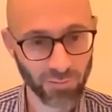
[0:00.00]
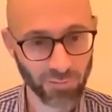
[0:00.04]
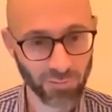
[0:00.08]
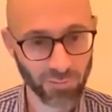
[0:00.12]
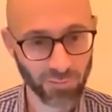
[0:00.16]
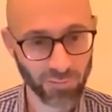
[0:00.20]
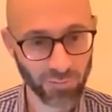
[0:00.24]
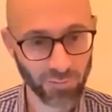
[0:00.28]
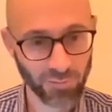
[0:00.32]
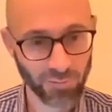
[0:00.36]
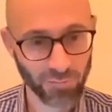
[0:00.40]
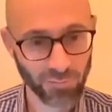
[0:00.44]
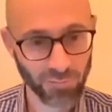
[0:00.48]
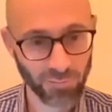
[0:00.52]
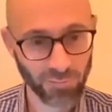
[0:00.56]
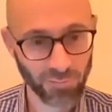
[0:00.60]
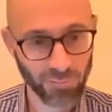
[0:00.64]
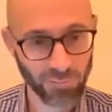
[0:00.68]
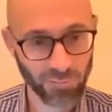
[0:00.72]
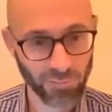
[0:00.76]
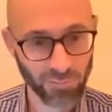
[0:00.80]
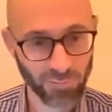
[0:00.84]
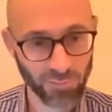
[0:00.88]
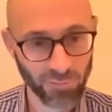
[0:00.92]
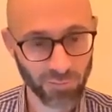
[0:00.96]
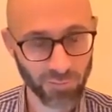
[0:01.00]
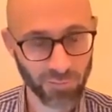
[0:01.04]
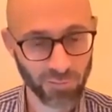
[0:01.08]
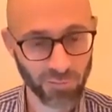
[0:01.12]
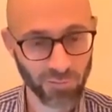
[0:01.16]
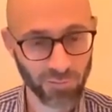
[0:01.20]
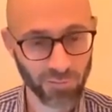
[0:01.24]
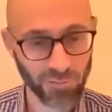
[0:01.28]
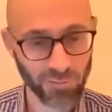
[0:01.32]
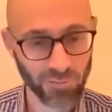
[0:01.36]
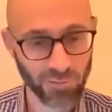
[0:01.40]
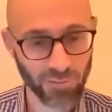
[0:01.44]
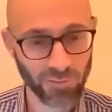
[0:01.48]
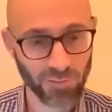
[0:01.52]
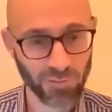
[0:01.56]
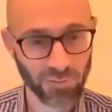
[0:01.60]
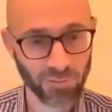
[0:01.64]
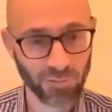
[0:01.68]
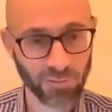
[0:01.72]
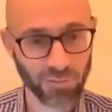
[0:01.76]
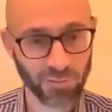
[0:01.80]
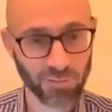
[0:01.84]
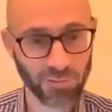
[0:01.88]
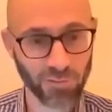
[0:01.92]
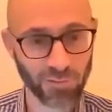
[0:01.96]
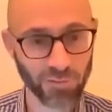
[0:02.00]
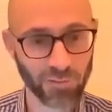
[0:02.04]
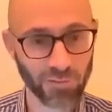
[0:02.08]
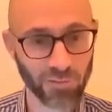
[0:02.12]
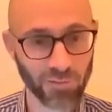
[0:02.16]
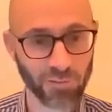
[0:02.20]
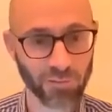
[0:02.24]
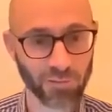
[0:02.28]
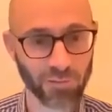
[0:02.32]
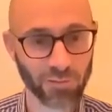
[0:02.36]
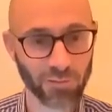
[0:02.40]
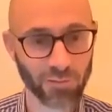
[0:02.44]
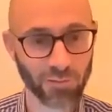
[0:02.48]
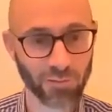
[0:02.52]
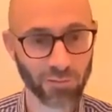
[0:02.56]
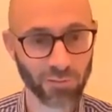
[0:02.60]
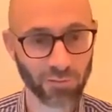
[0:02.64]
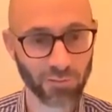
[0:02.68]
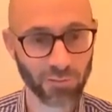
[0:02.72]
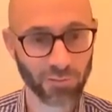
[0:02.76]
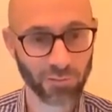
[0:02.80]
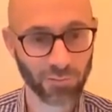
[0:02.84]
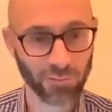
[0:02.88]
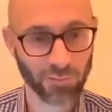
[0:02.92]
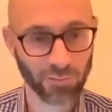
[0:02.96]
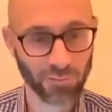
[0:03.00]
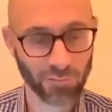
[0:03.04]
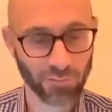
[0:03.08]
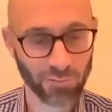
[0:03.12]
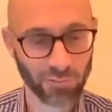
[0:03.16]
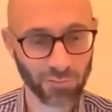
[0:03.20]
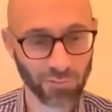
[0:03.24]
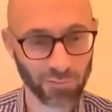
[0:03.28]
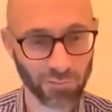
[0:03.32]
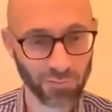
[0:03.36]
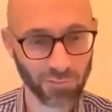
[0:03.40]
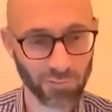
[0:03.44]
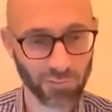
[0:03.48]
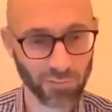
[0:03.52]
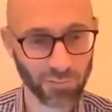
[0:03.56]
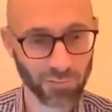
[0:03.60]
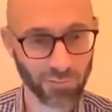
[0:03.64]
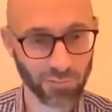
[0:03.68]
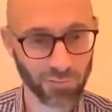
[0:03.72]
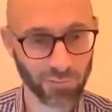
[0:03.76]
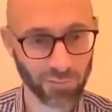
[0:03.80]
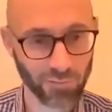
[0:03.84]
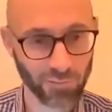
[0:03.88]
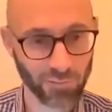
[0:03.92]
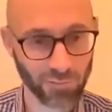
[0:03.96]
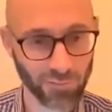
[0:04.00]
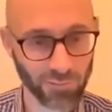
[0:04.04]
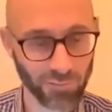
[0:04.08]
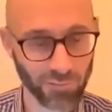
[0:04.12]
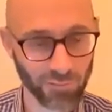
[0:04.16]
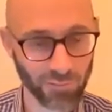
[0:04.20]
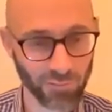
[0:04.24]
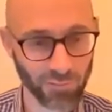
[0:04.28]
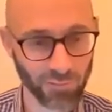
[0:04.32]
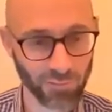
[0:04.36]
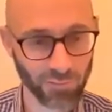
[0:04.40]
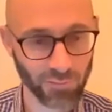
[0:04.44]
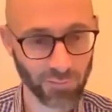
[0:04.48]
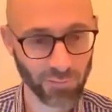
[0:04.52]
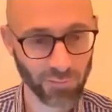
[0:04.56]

[no speech]